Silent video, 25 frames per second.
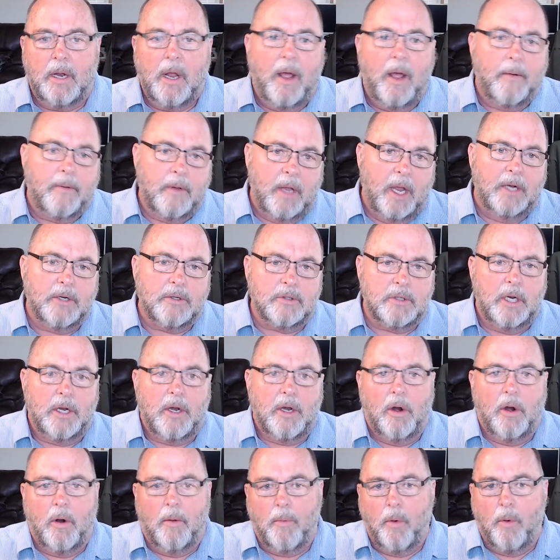yeah, it's interesting
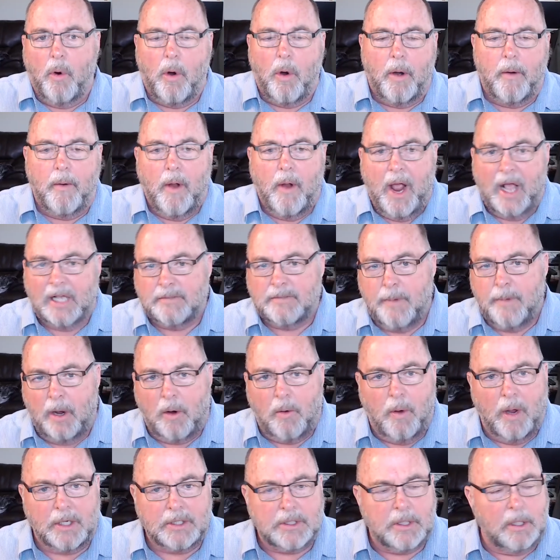to know more, ask me a
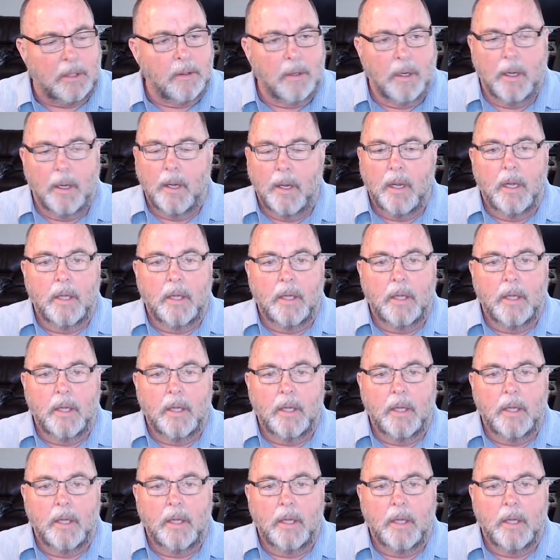question.